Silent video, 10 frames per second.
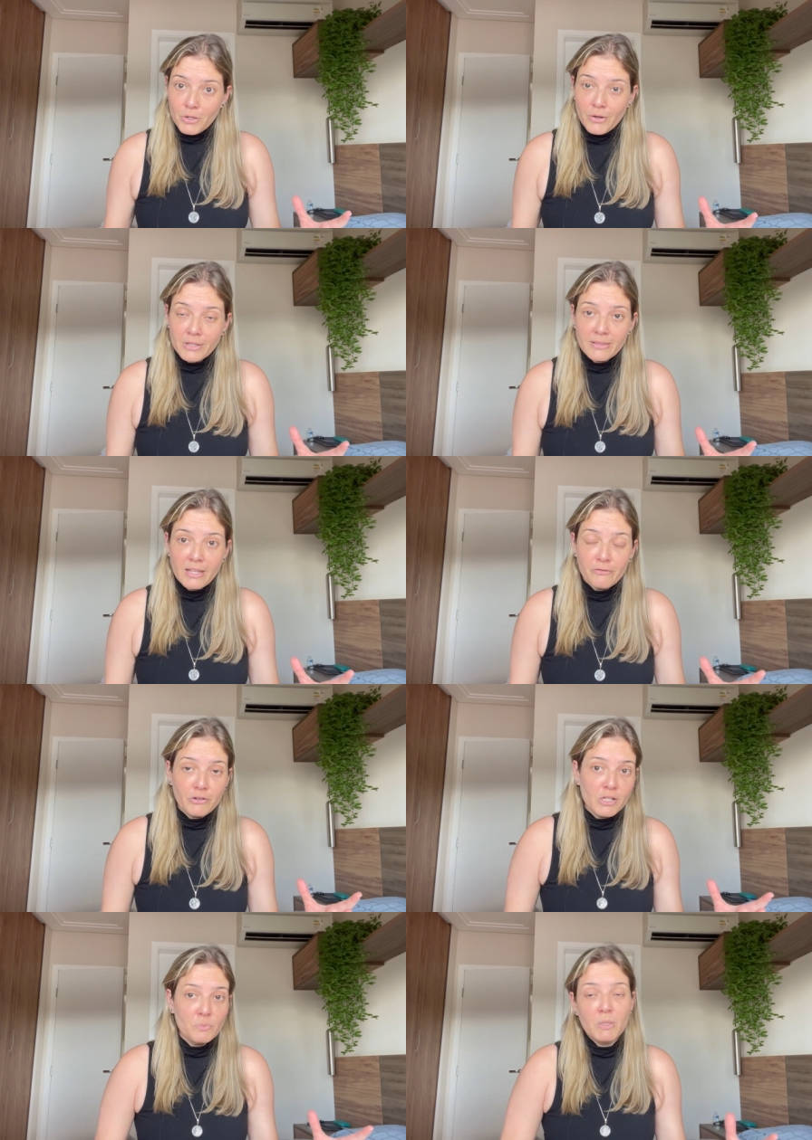know the
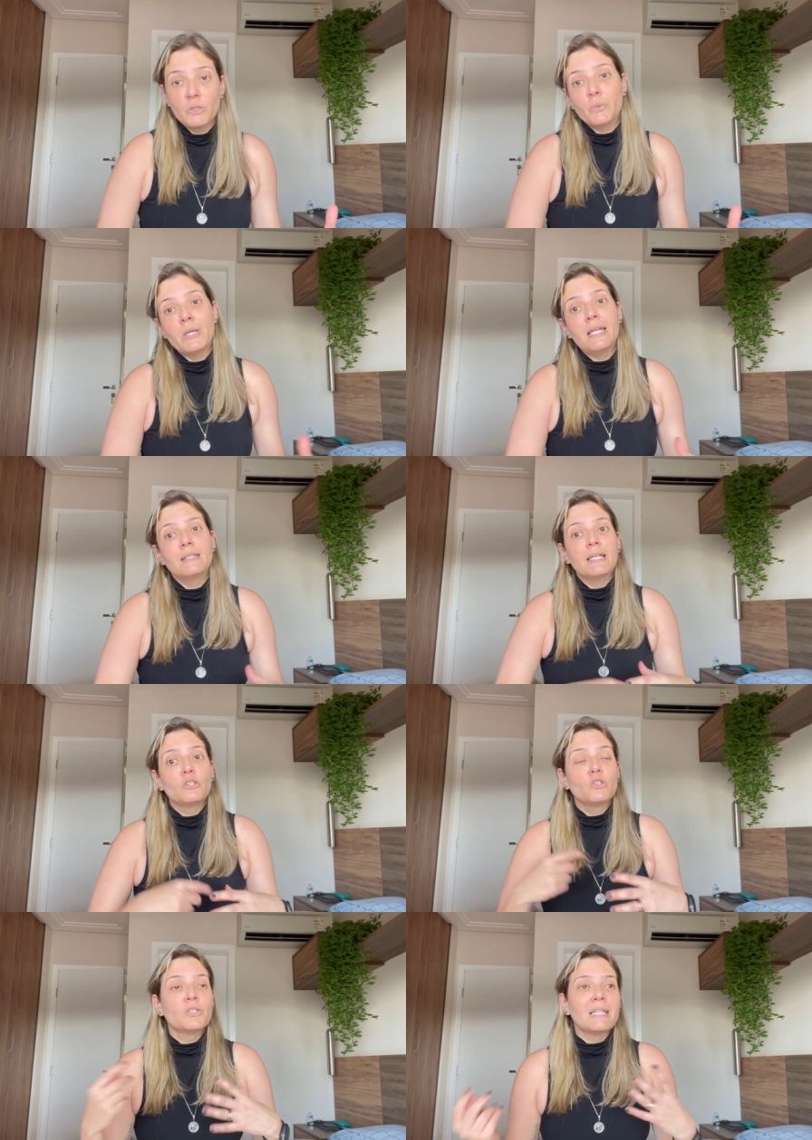difference between
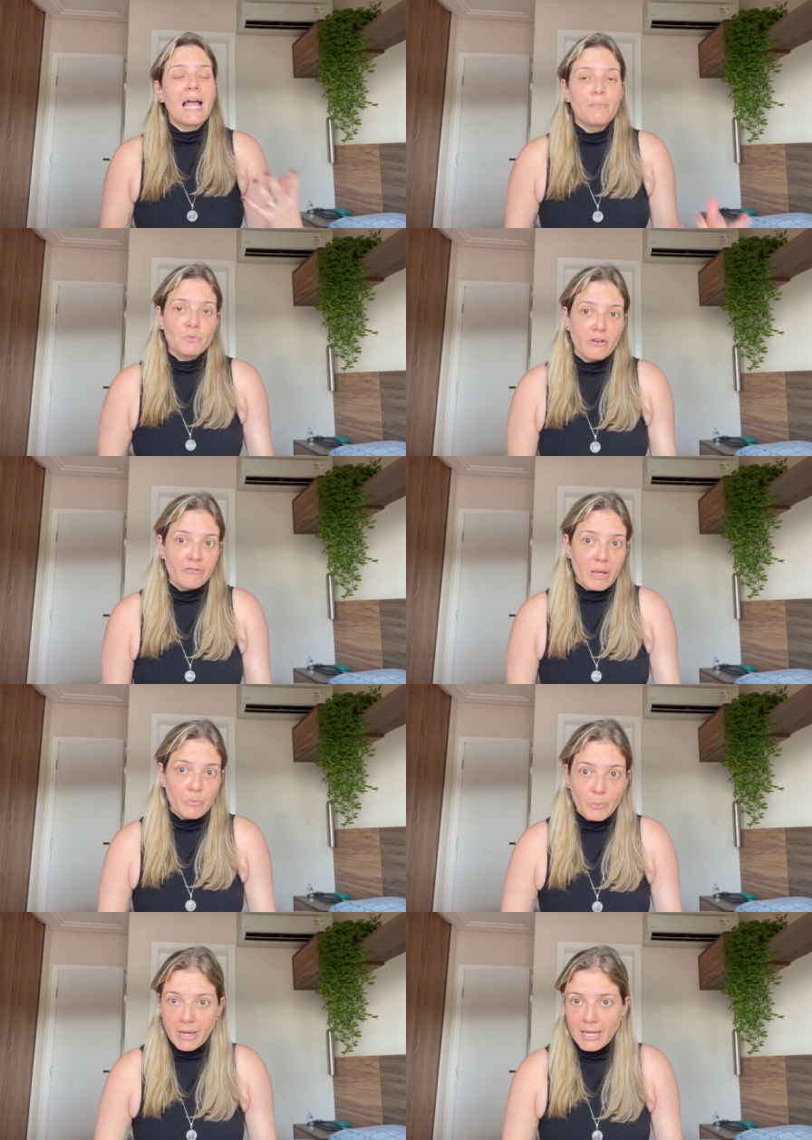the two types of
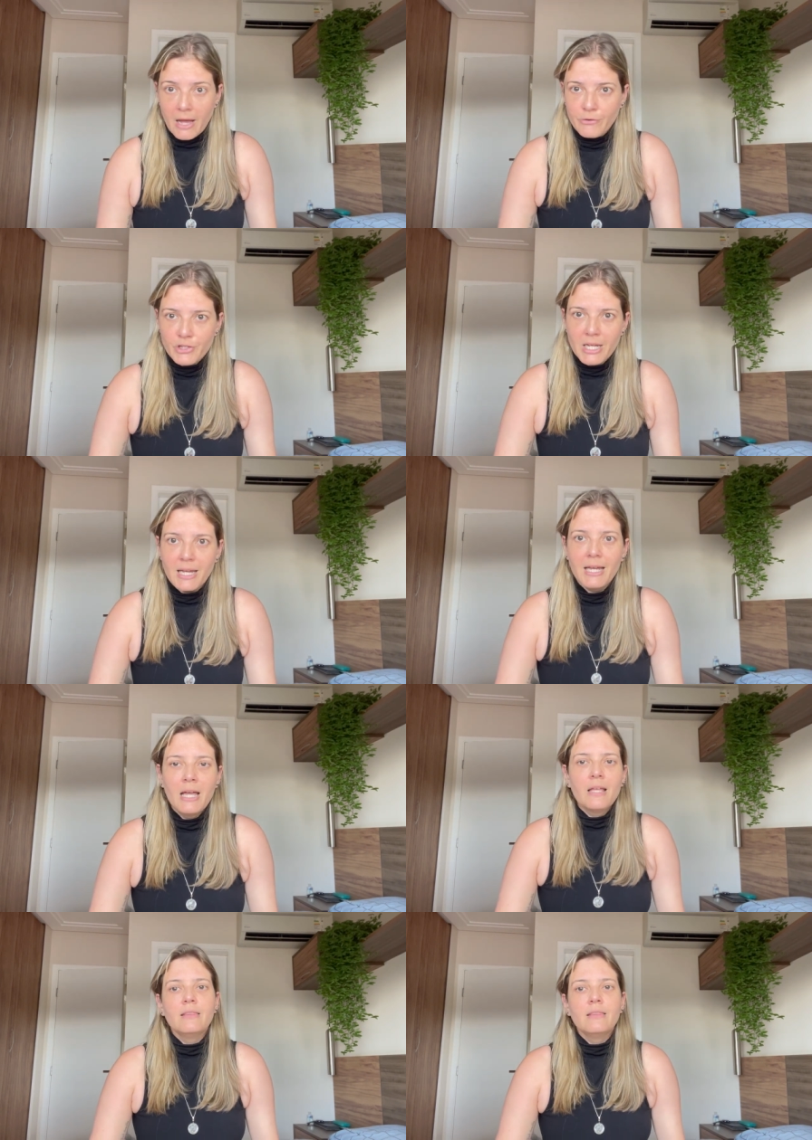fibromyalgia